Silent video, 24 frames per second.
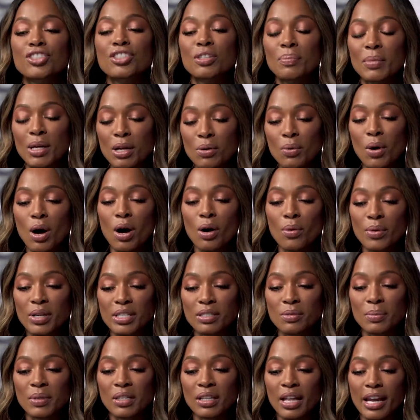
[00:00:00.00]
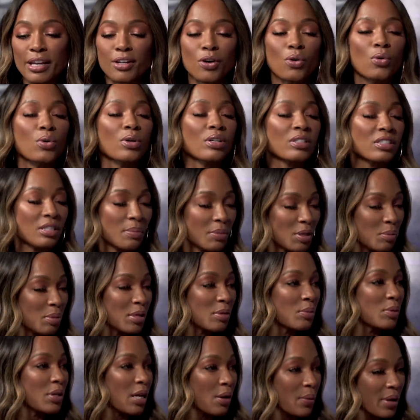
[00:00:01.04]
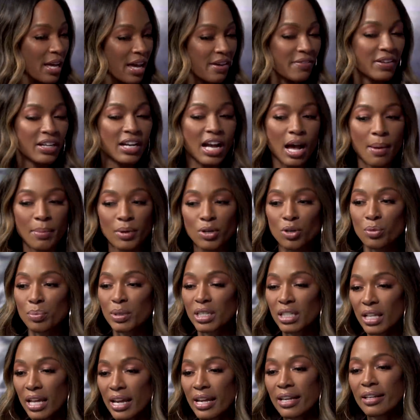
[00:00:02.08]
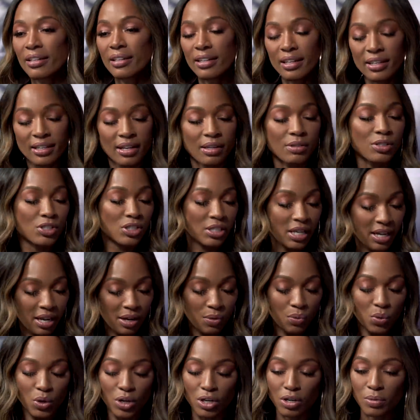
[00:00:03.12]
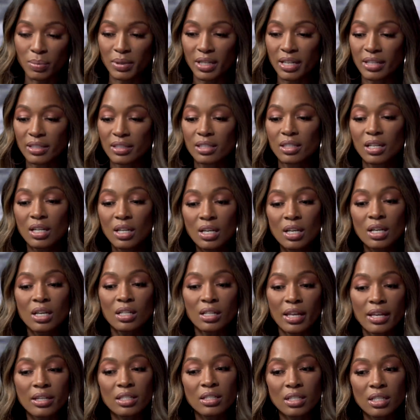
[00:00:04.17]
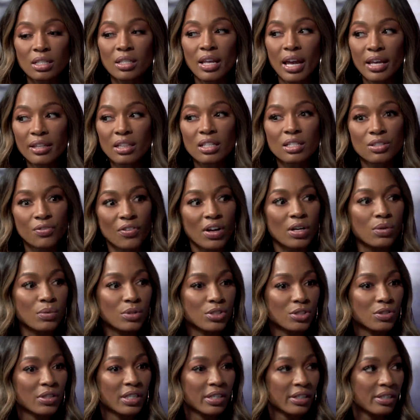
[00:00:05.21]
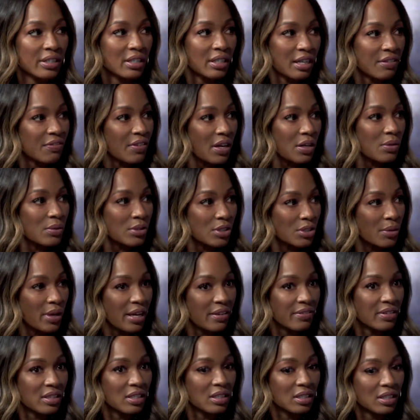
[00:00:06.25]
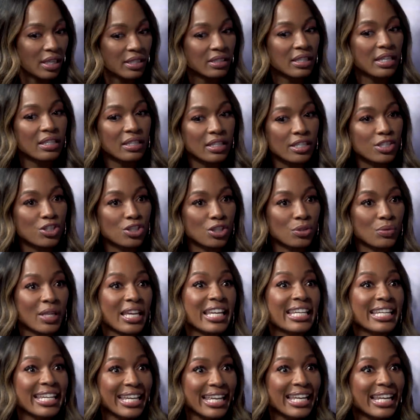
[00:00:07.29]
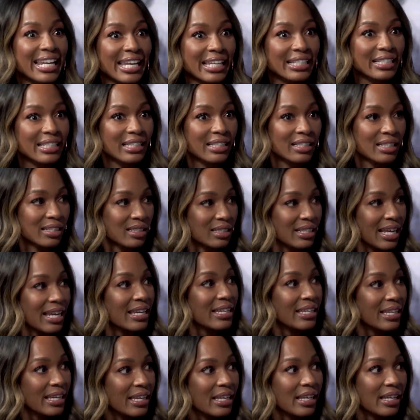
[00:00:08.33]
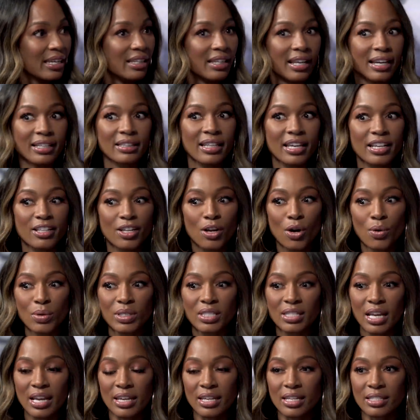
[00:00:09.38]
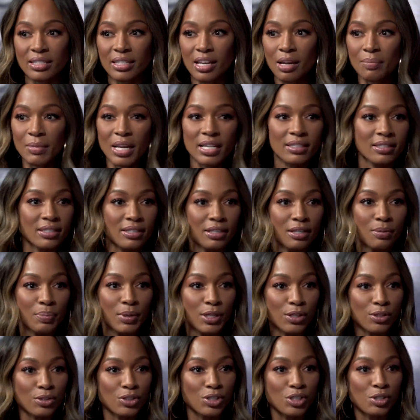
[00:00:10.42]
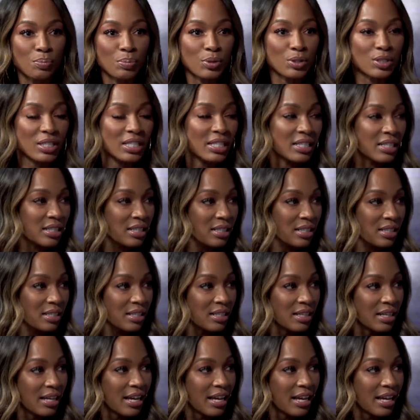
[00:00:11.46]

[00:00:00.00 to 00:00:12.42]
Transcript: Jemele will always be like, or some of the people that we have in common will be like, and I'll just say at work, will be like, you know, the athletes fuck with you, Cari. They fuck with mm-hmm. you heavy. Mm-hmm. Like they get you. They get it. Mm-hmm. They get it. Like they know it's not easy. I'm not sitting up here just pretending and